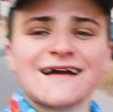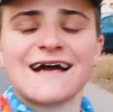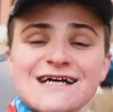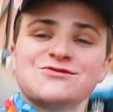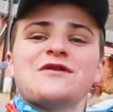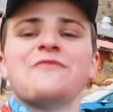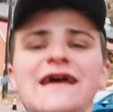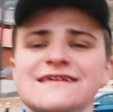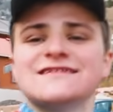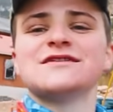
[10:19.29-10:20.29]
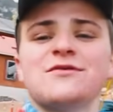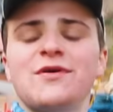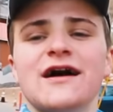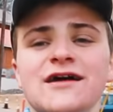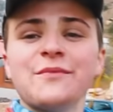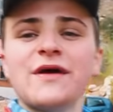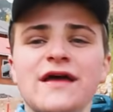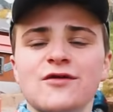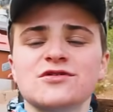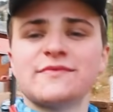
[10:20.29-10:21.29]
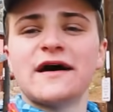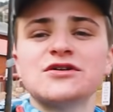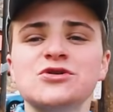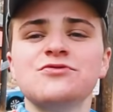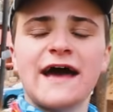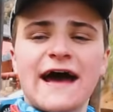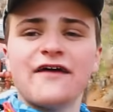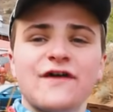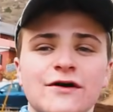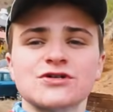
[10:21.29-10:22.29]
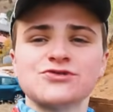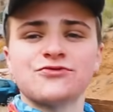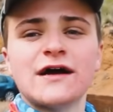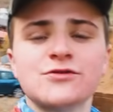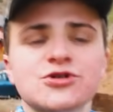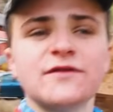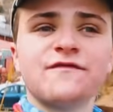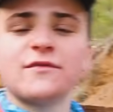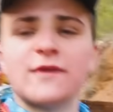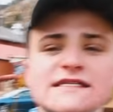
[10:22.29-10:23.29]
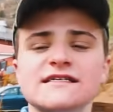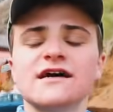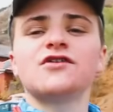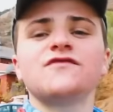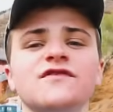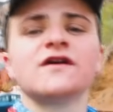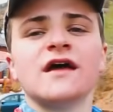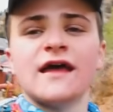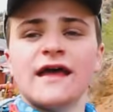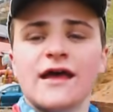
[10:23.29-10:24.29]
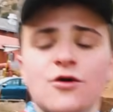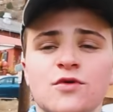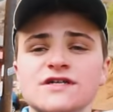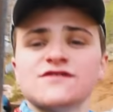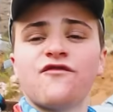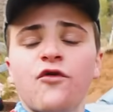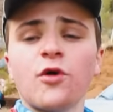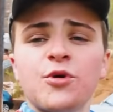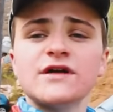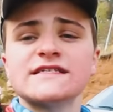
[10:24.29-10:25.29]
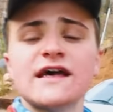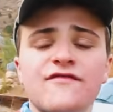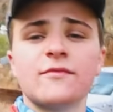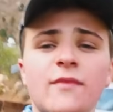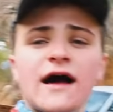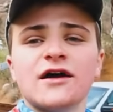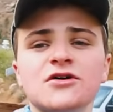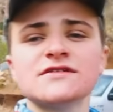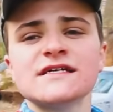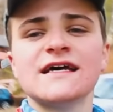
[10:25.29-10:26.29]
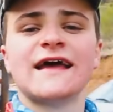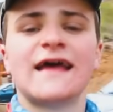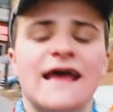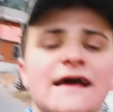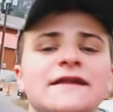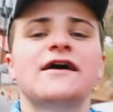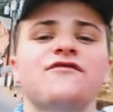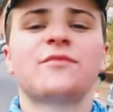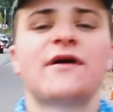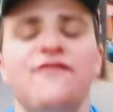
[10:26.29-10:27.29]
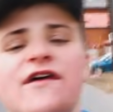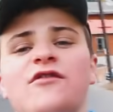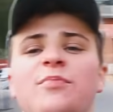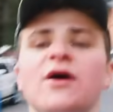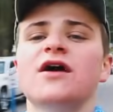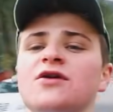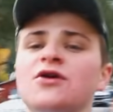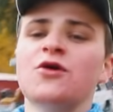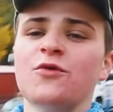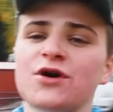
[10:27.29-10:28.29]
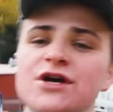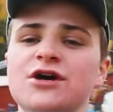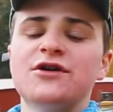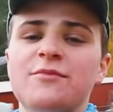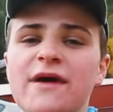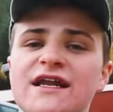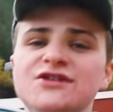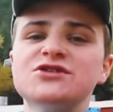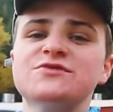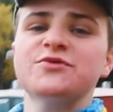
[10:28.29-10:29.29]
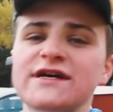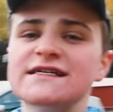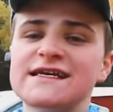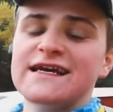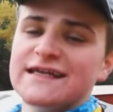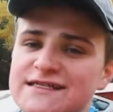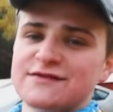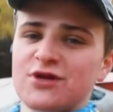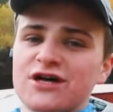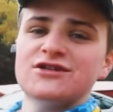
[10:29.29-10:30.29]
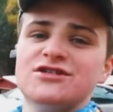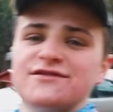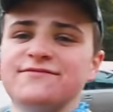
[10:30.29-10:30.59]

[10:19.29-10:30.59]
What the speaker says: Guys, we made it to the bottom. It was about 2.5 hours round trip for myself. It was 4.7 miles. And now for my favorite part, we're gonna go into Manitou Springs and get some lunch.